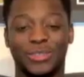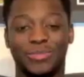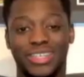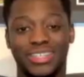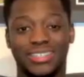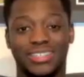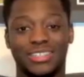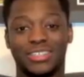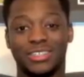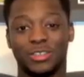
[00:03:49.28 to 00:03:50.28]
good, man.
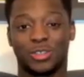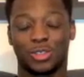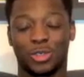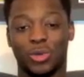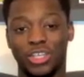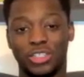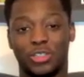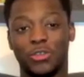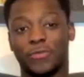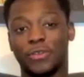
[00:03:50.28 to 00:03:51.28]
So what
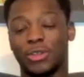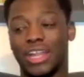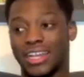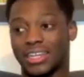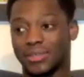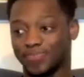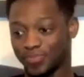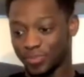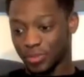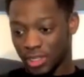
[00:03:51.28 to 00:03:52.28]
do you feel like?
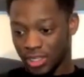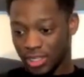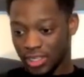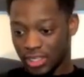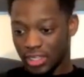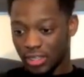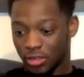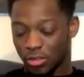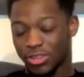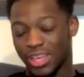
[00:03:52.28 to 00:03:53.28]

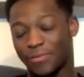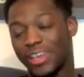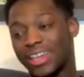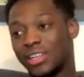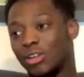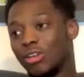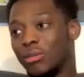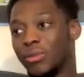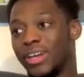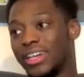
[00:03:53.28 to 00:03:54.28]
Because I've heard a
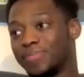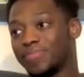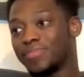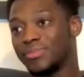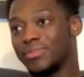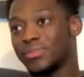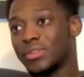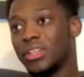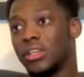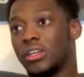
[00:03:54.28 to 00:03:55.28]
lot where
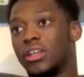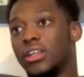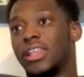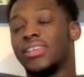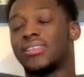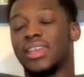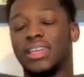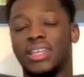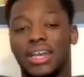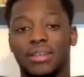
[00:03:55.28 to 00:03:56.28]
they
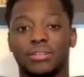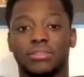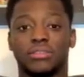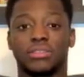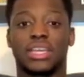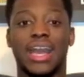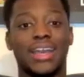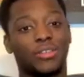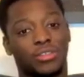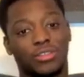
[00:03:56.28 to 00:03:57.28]
say that
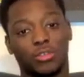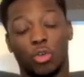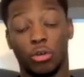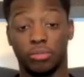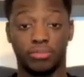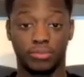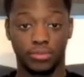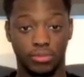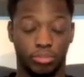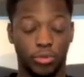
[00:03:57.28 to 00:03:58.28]
guys or
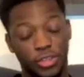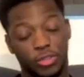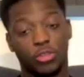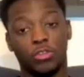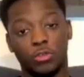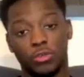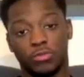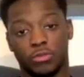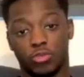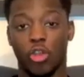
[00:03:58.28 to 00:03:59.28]
boys who've
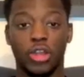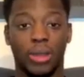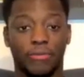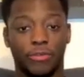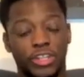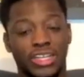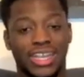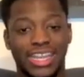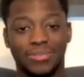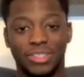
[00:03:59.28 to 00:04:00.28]
grown up through the
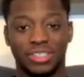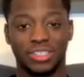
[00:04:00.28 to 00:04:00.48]
academy